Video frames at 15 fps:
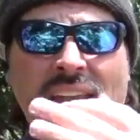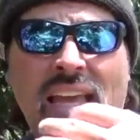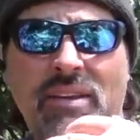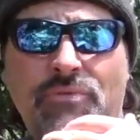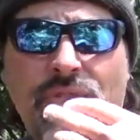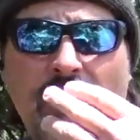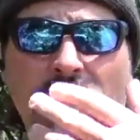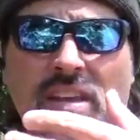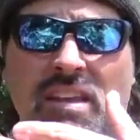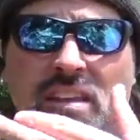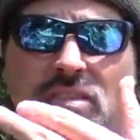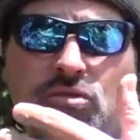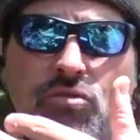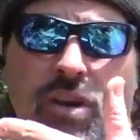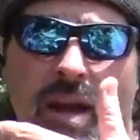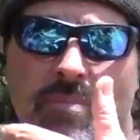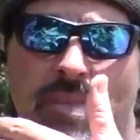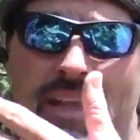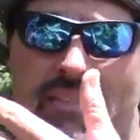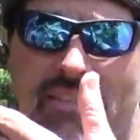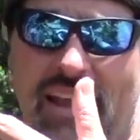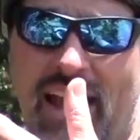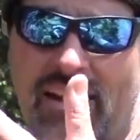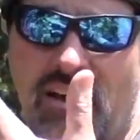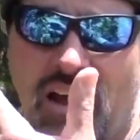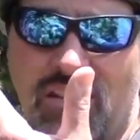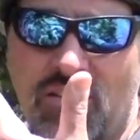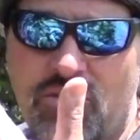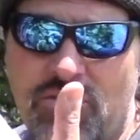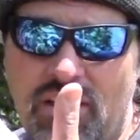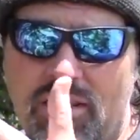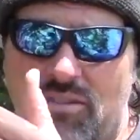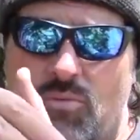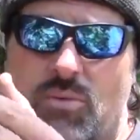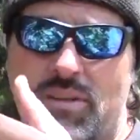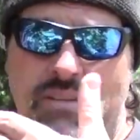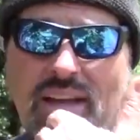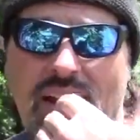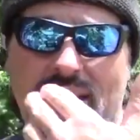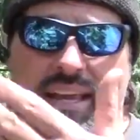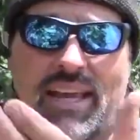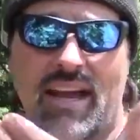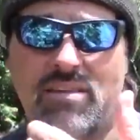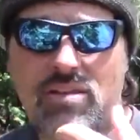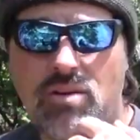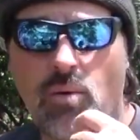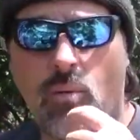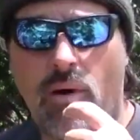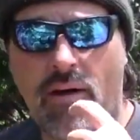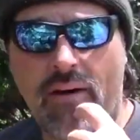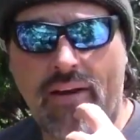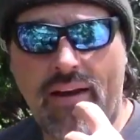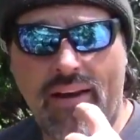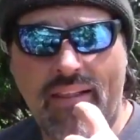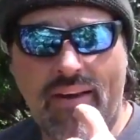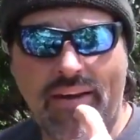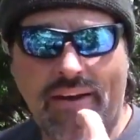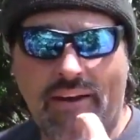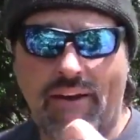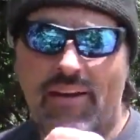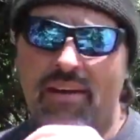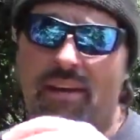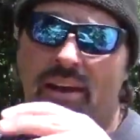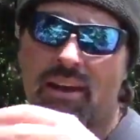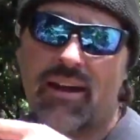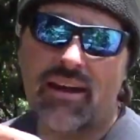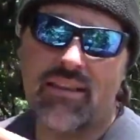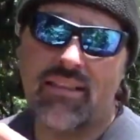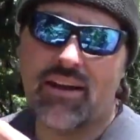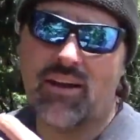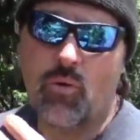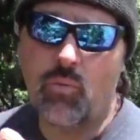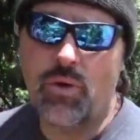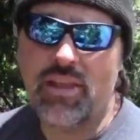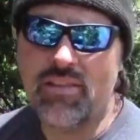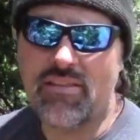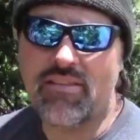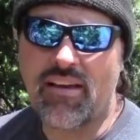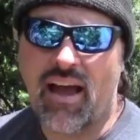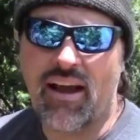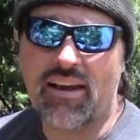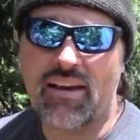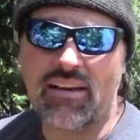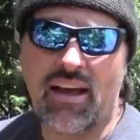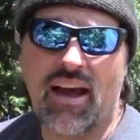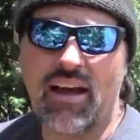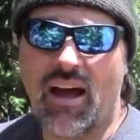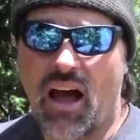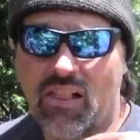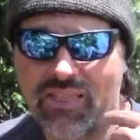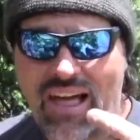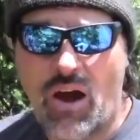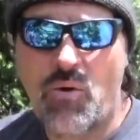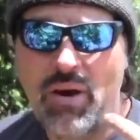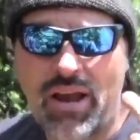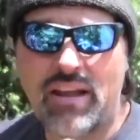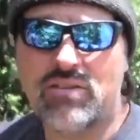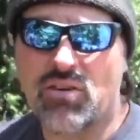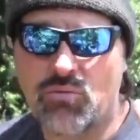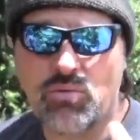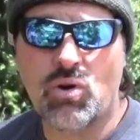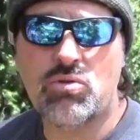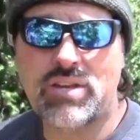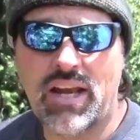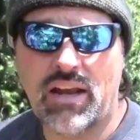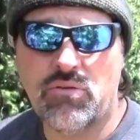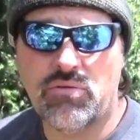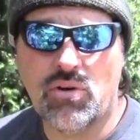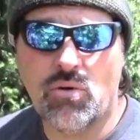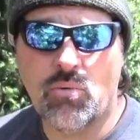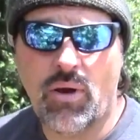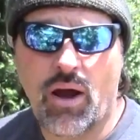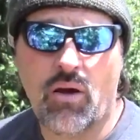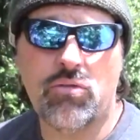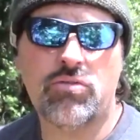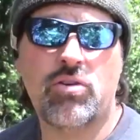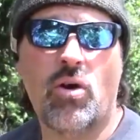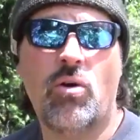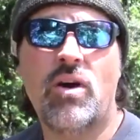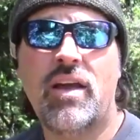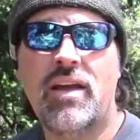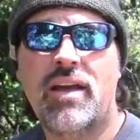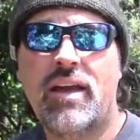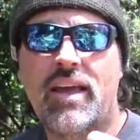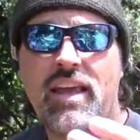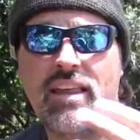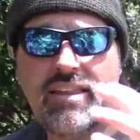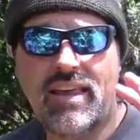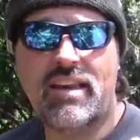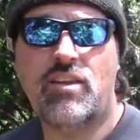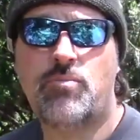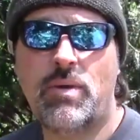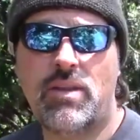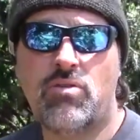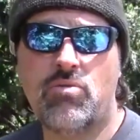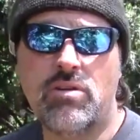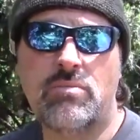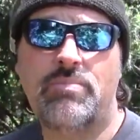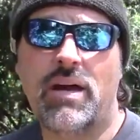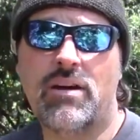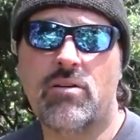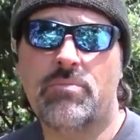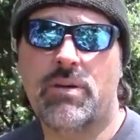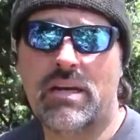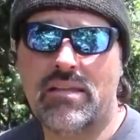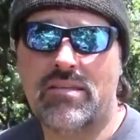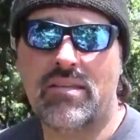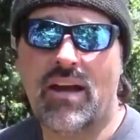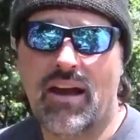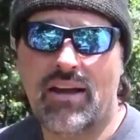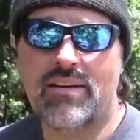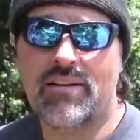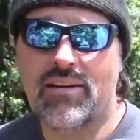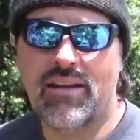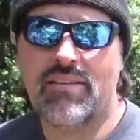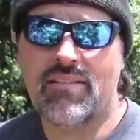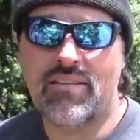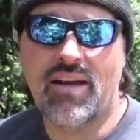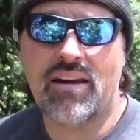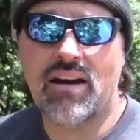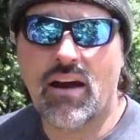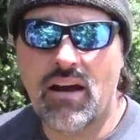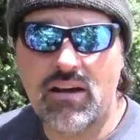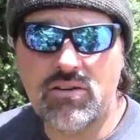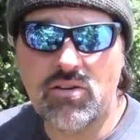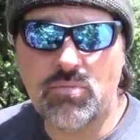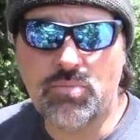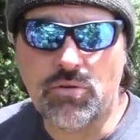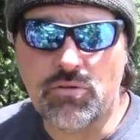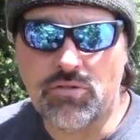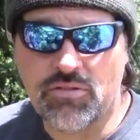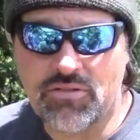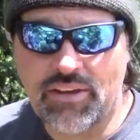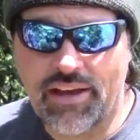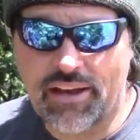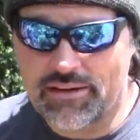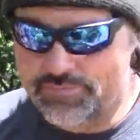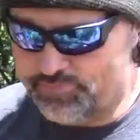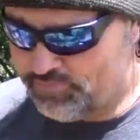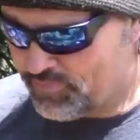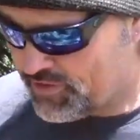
He felt, he described that that hollow section was kind of catching the water, kind of like a kind of like a windsock, and not allowing it to rotate real well. So he said he's been doing better, but it's not it's not a hundred percent.